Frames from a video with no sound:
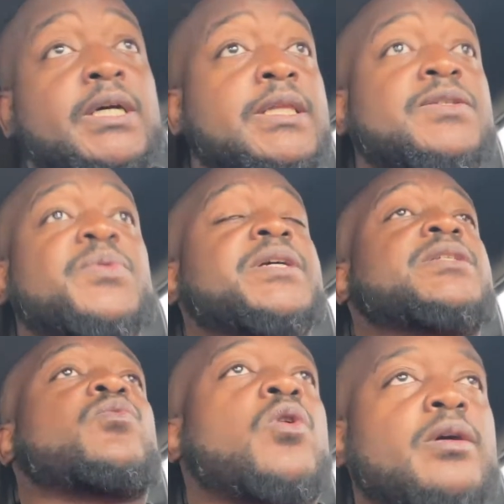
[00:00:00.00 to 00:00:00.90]
This one
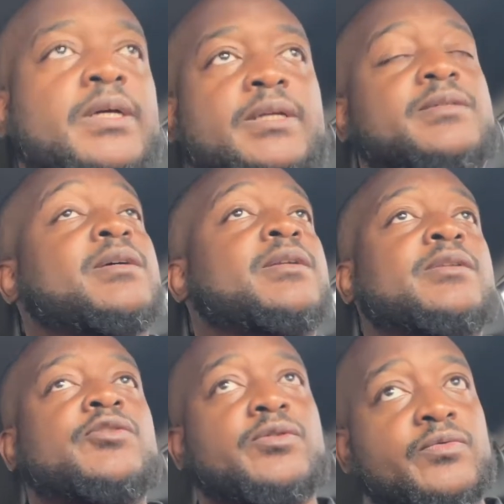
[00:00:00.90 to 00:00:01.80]
isn't working. There's nothing
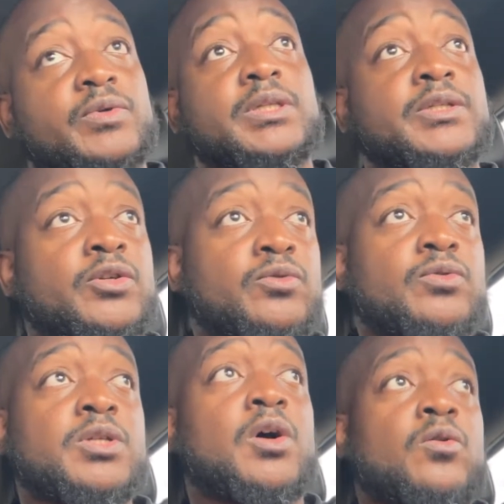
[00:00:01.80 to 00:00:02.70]
that you can really do.
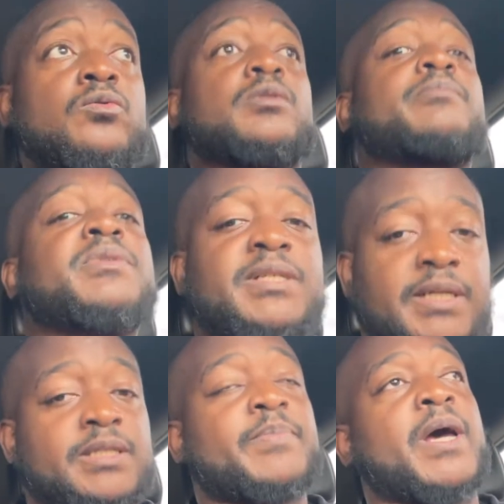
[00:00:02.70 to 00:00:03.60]
So I'll send
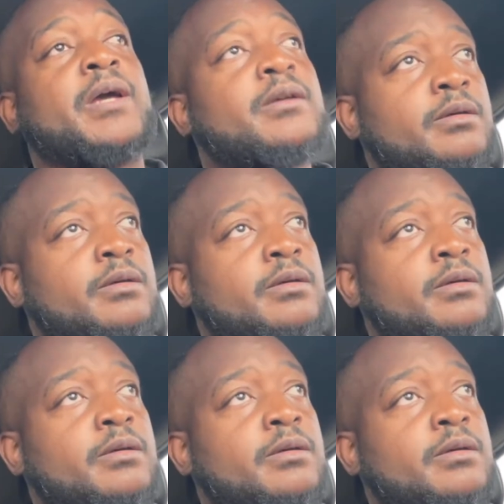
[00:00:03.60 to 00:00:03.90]
this back.